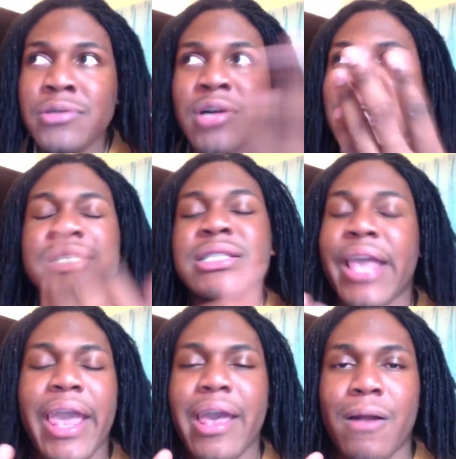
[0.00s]
It's a
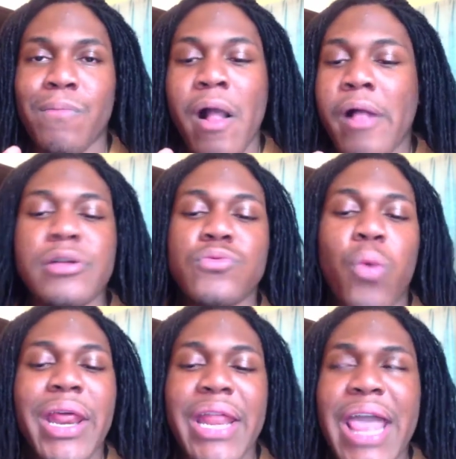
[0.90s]
scam.
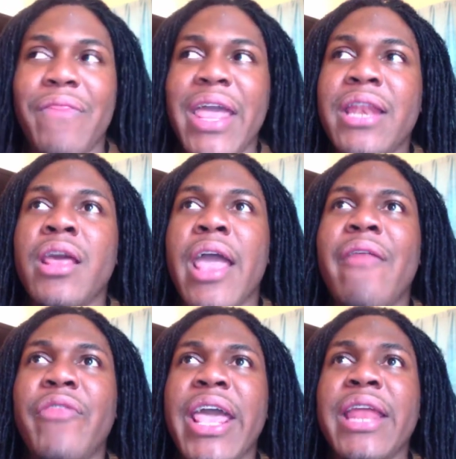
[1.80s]

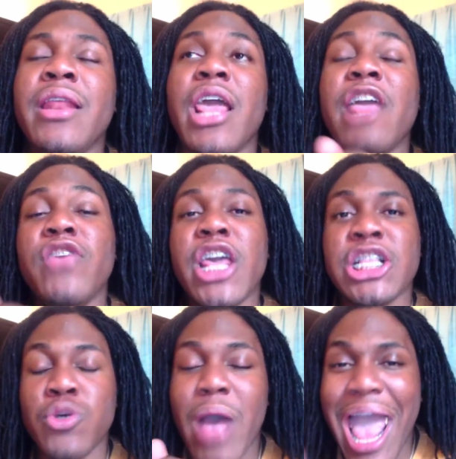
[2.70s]
And then if you get
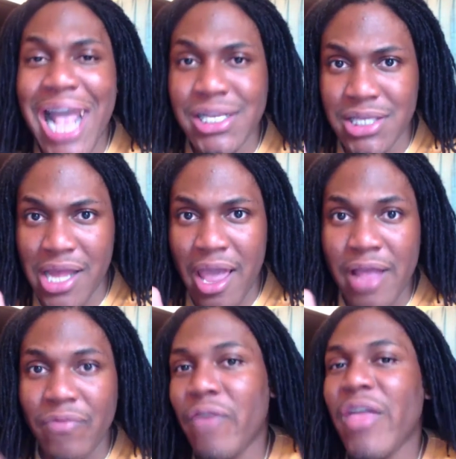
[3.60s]
into an accident,
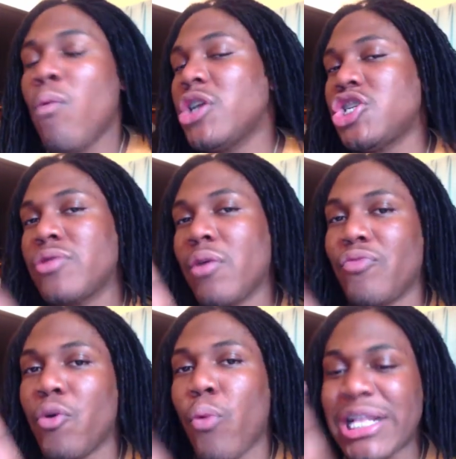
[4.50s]
then they want
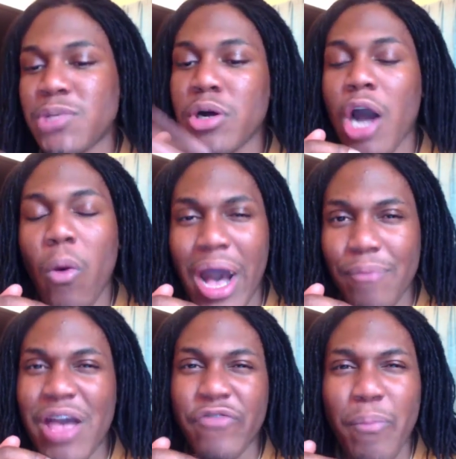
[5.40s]
the rates will go up.
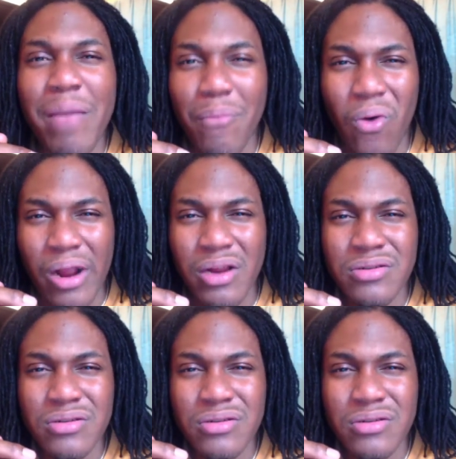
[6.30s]
You have to pay more.